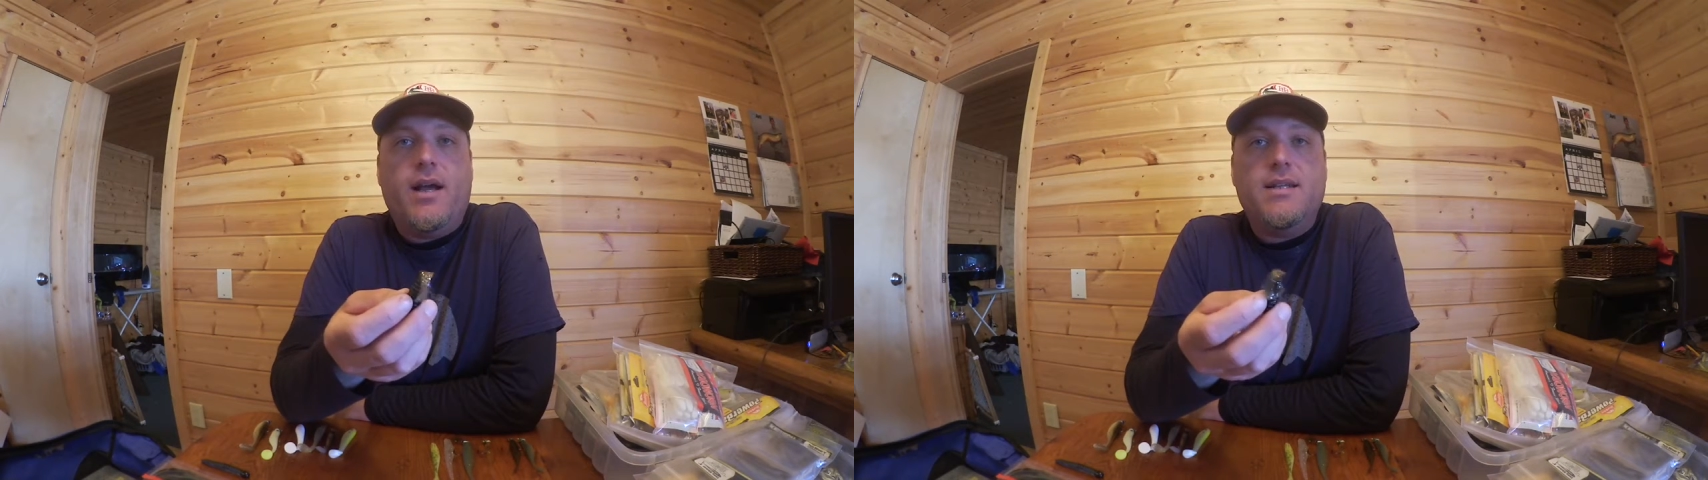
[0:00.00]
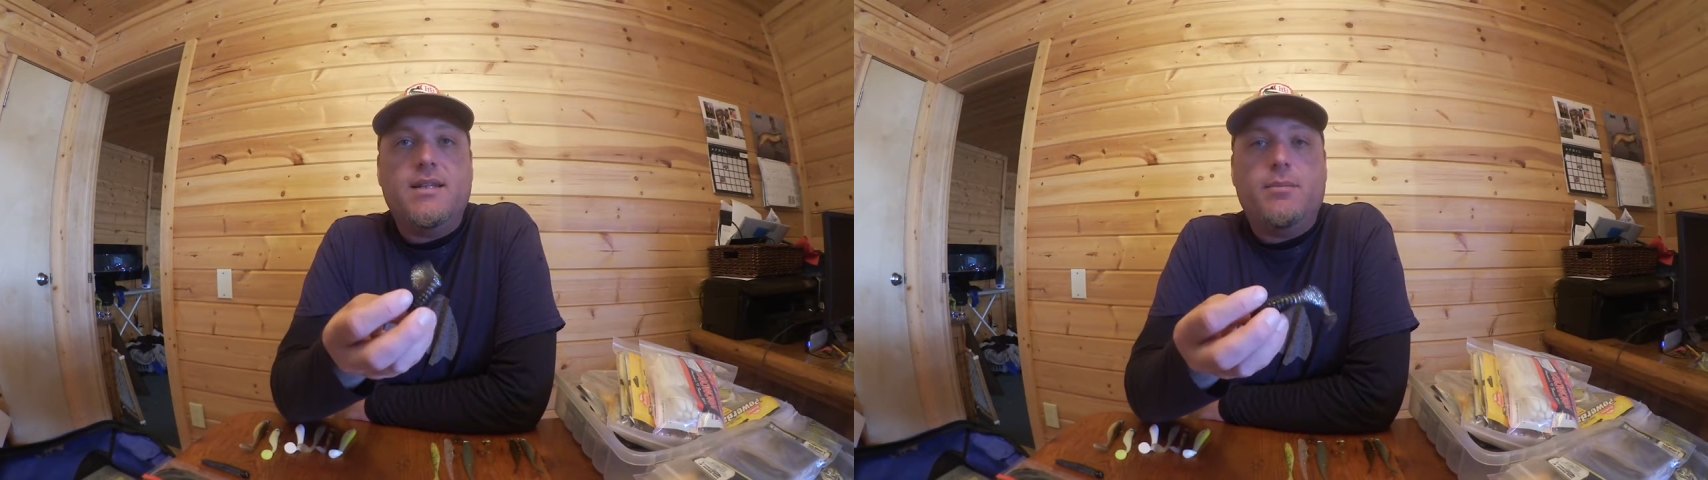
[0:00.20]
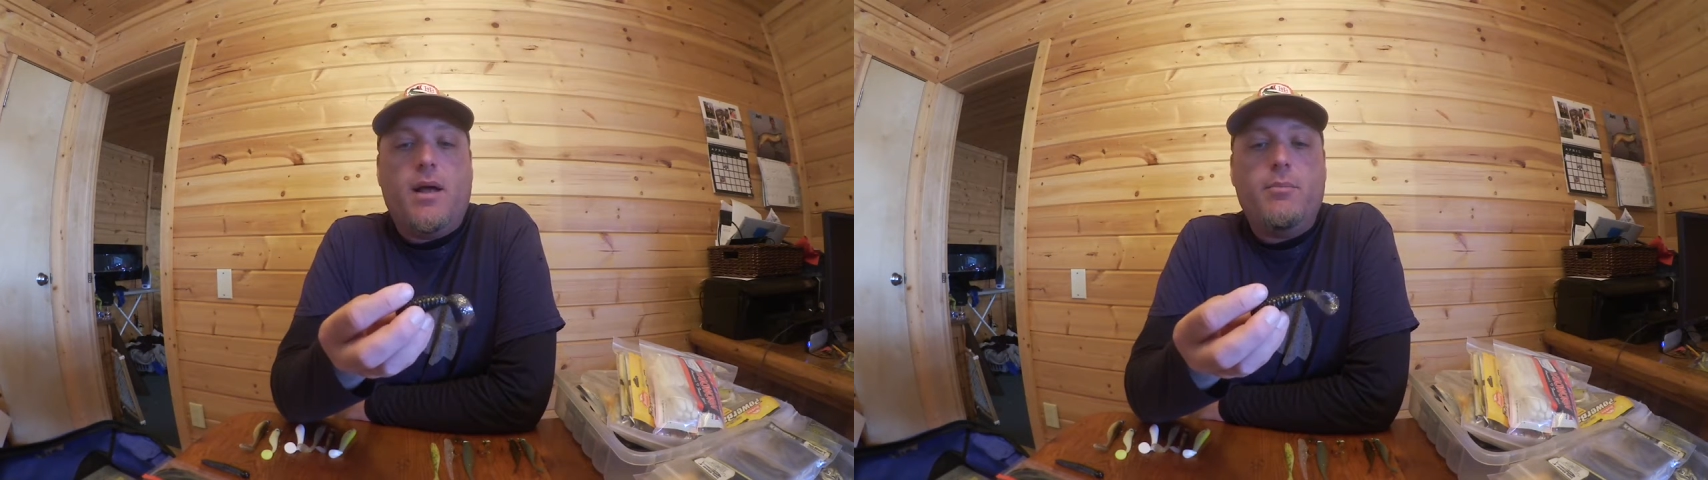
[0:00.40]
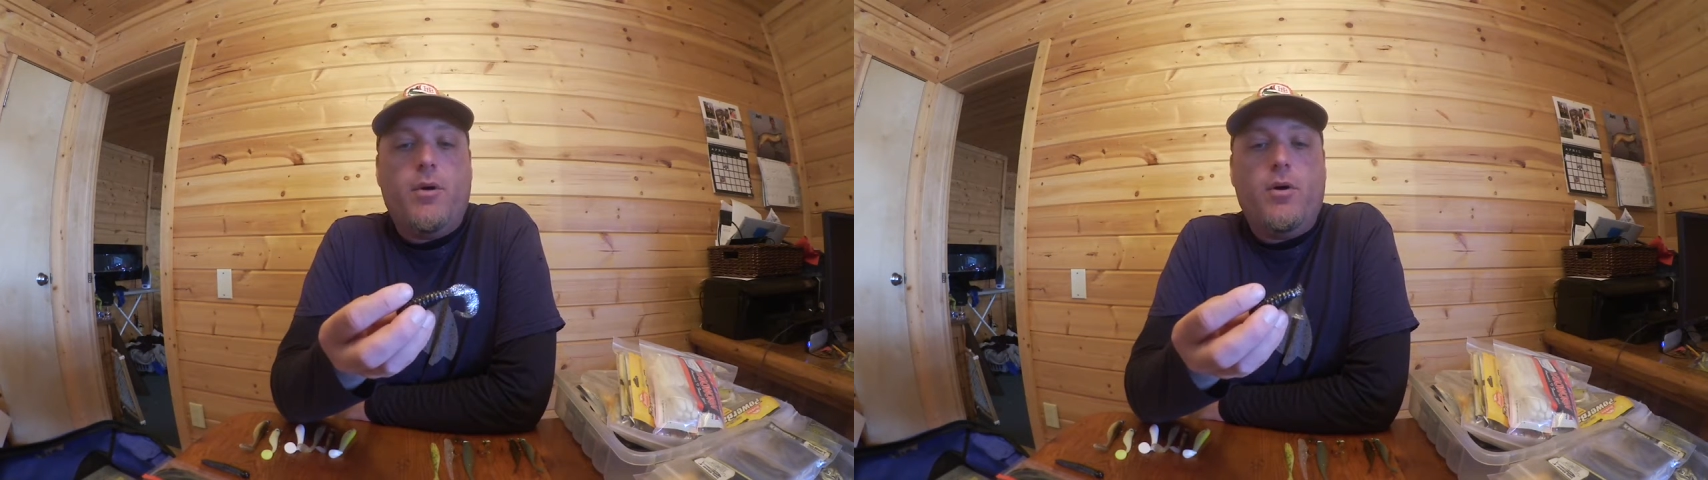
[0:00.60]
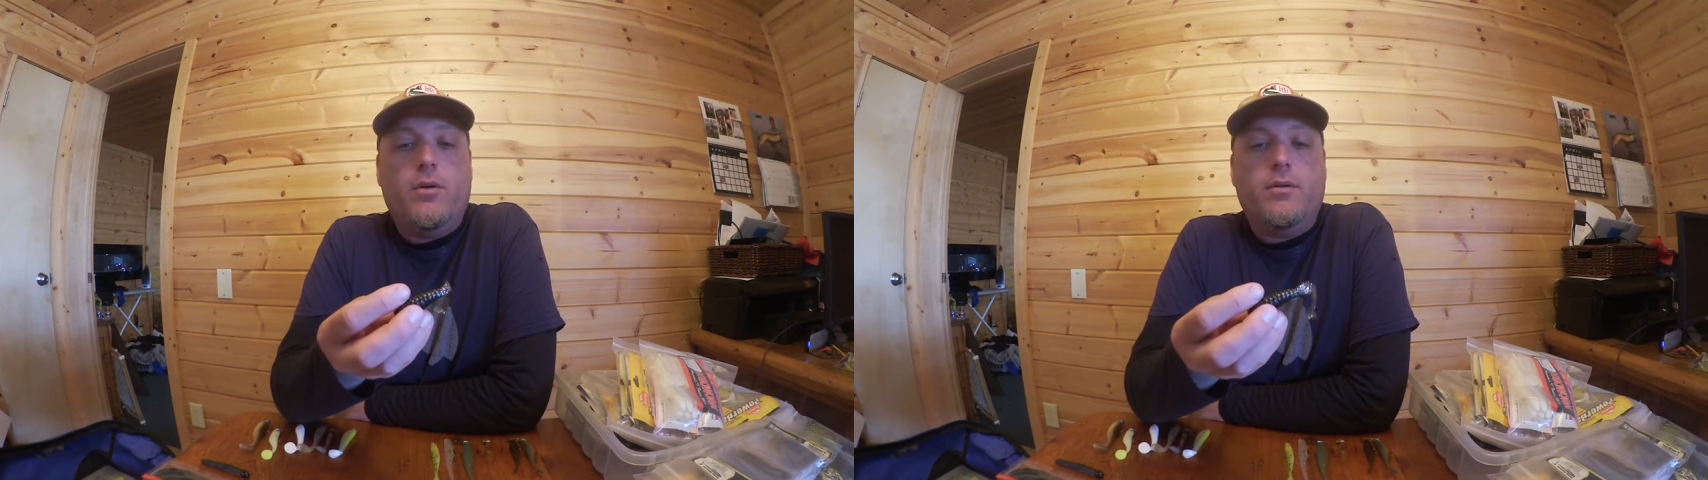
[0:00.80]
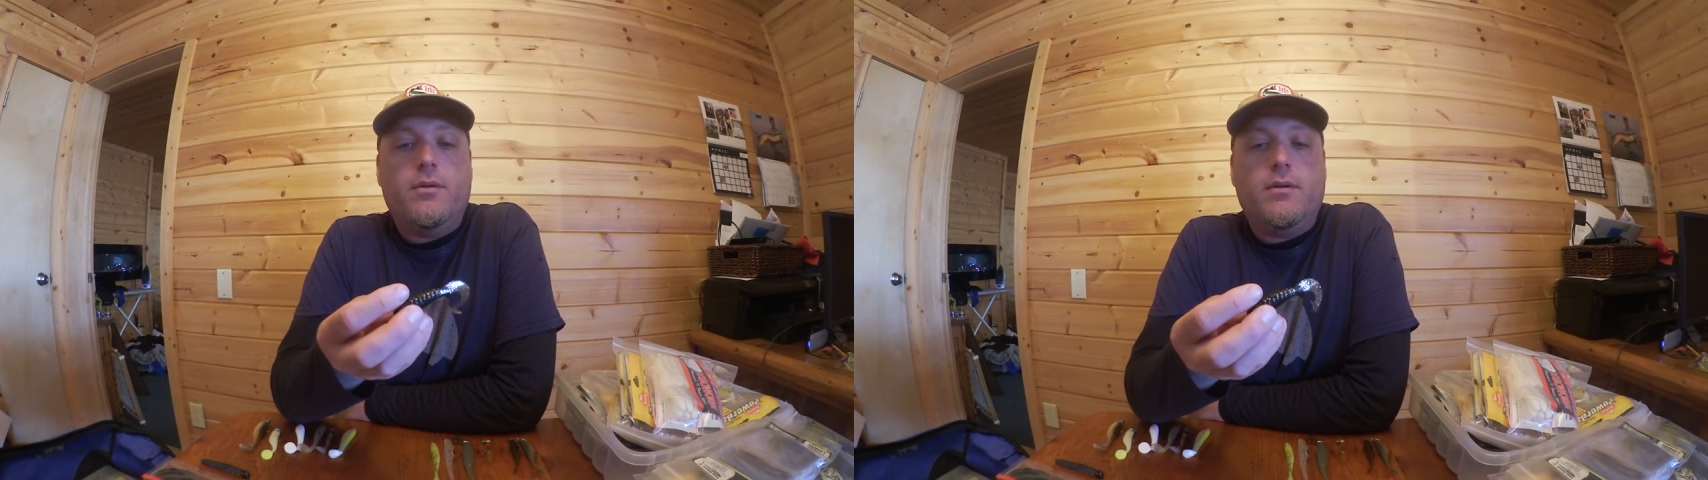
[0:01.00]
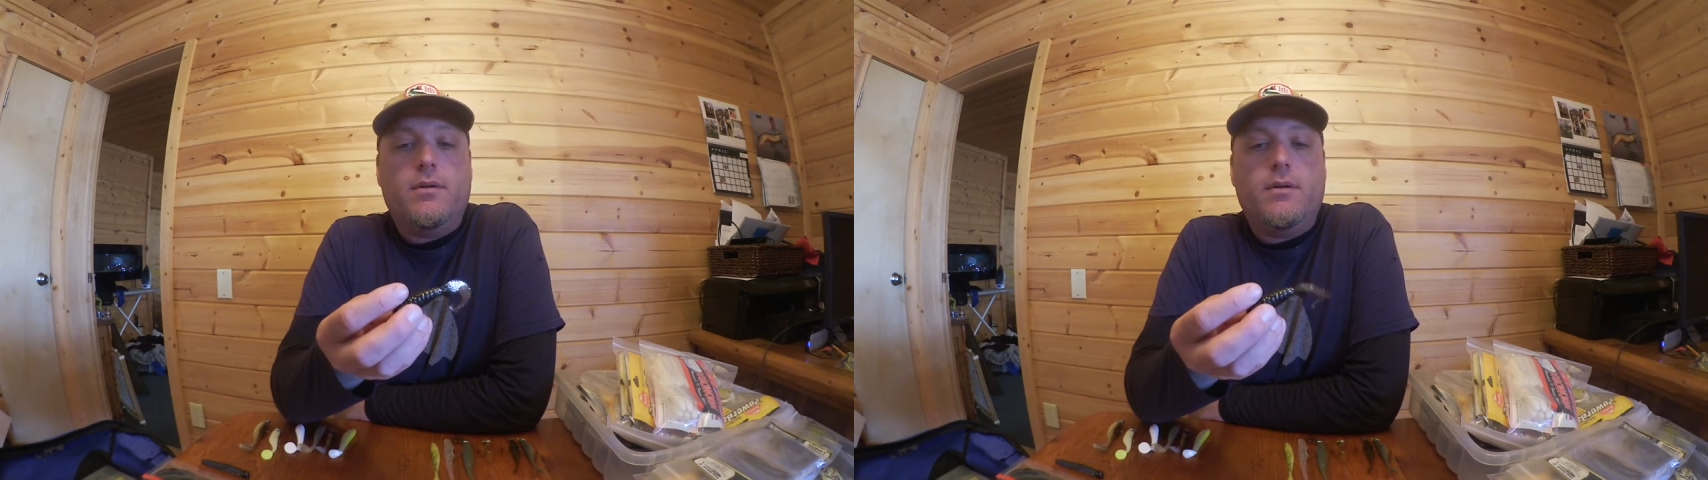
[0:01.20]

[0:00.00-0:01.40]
kinds in my boat.